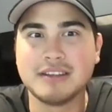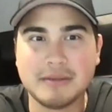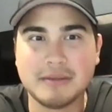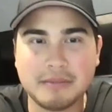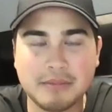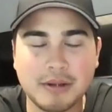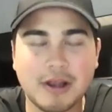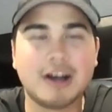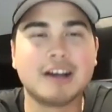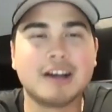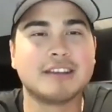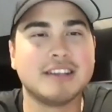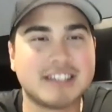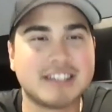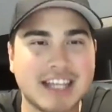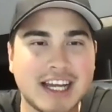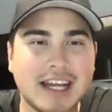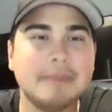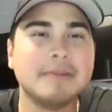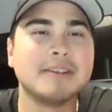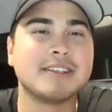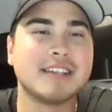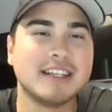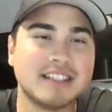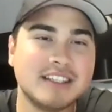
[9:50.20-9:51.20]
Block the
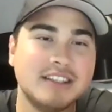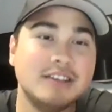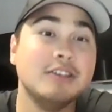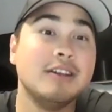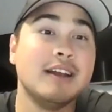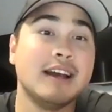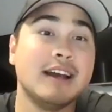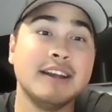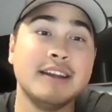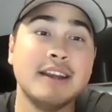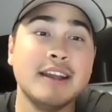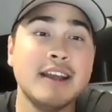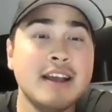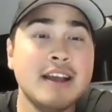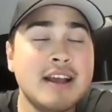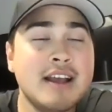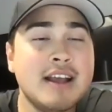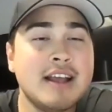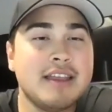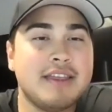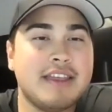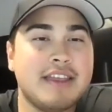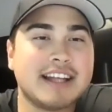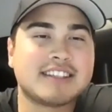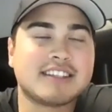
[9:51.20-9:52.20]
time aside to do that. And
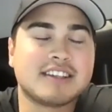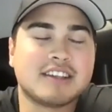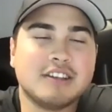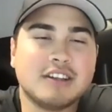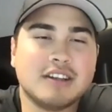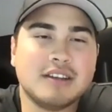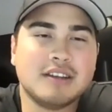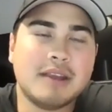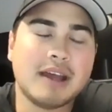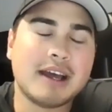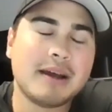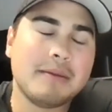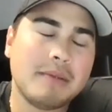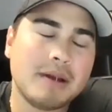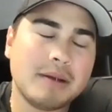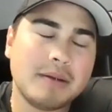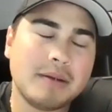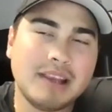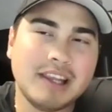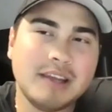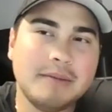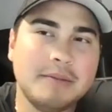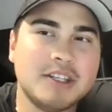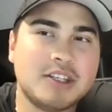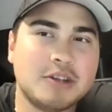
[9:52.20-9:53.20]
that may
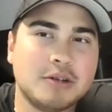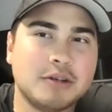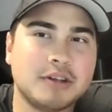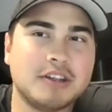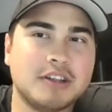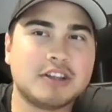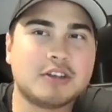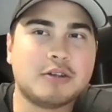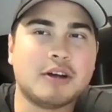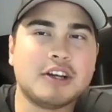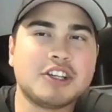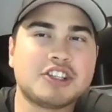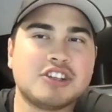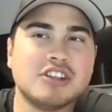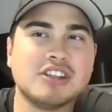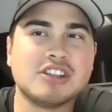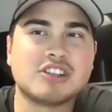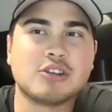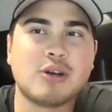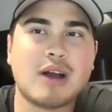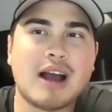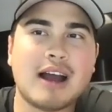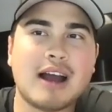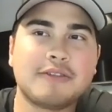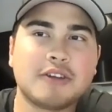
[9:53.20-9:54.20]
lead me to a good question.
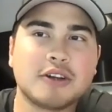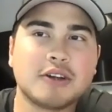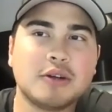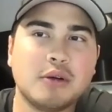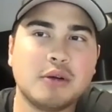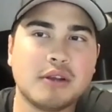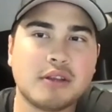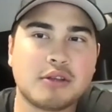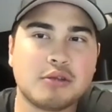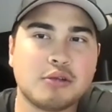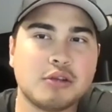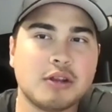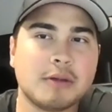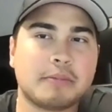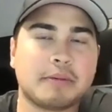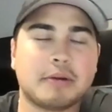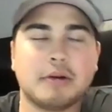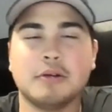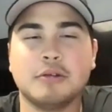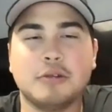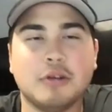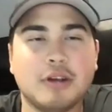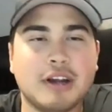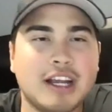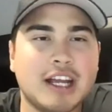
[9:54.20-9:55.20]
So after going through the
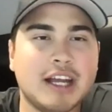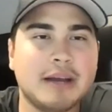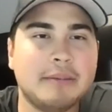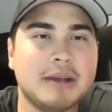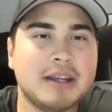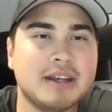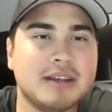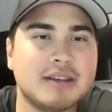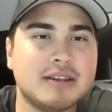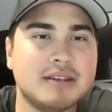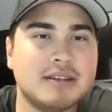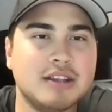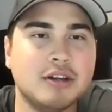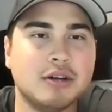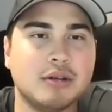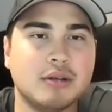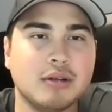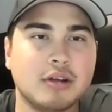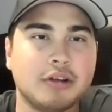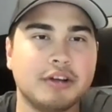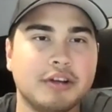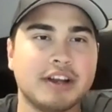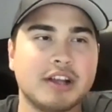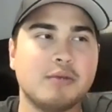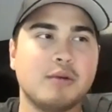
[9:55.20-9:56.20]
program and, you know,
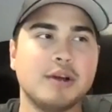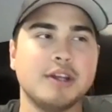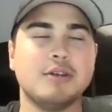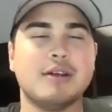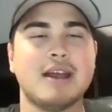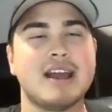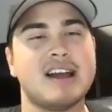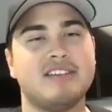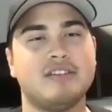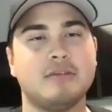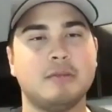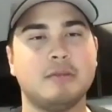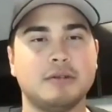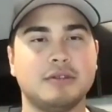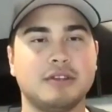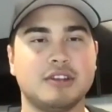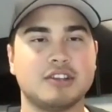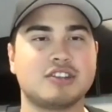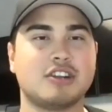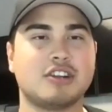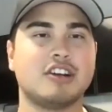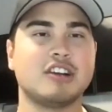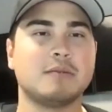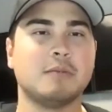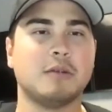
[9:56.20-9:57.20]
learning what you have about the
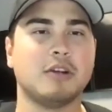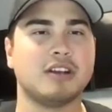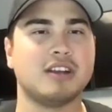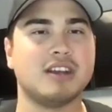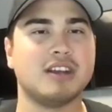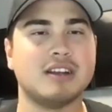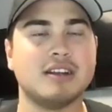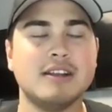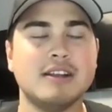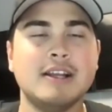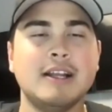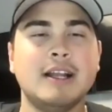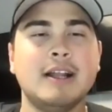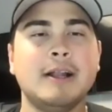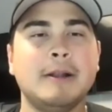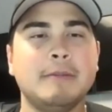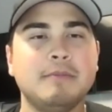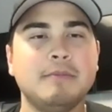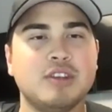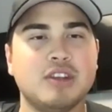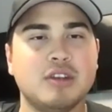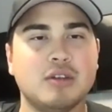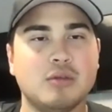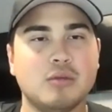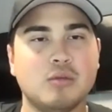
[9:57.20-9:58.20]
stock market,
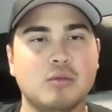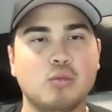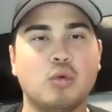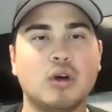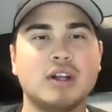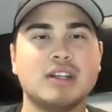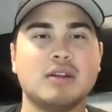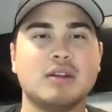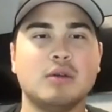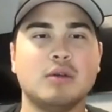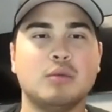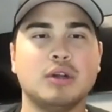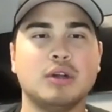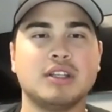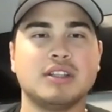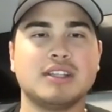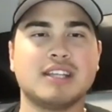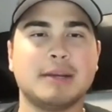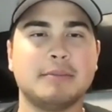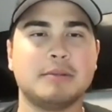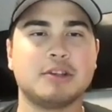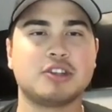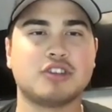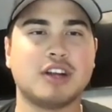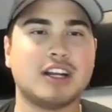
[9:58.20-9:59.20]
what
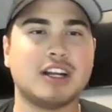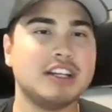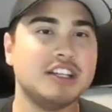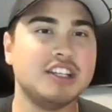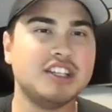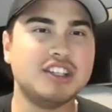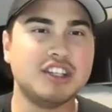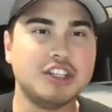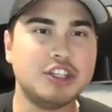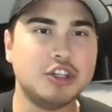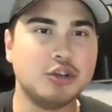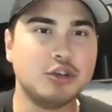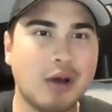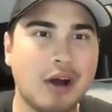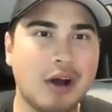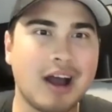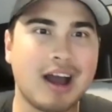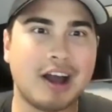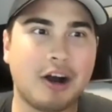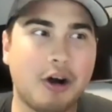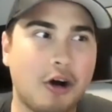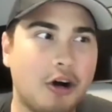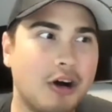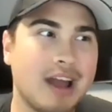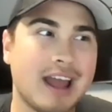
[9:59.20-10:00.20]
type of strategy did you
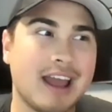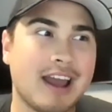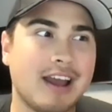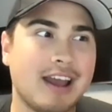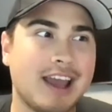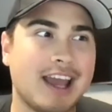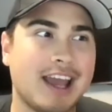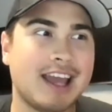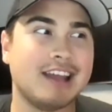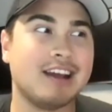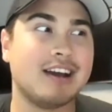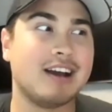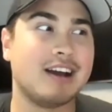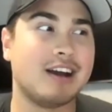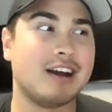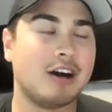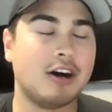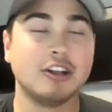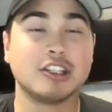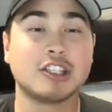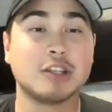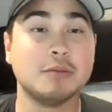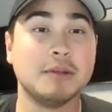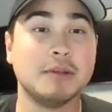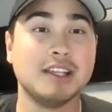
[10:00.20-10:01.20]

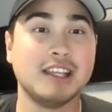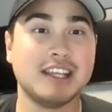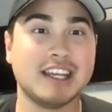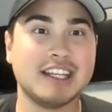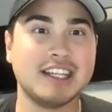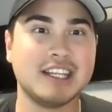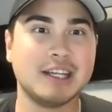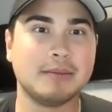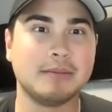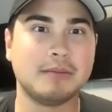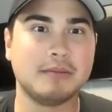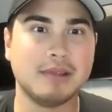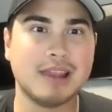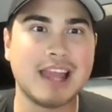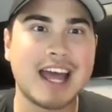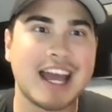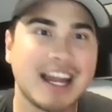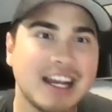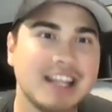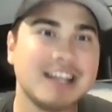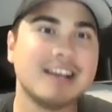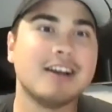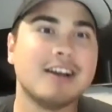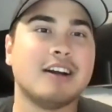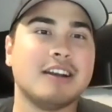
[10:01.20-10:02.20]
ultimately end up
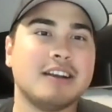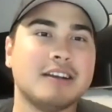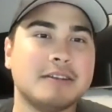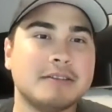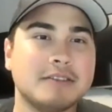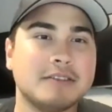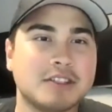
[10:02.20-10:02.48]
landing on?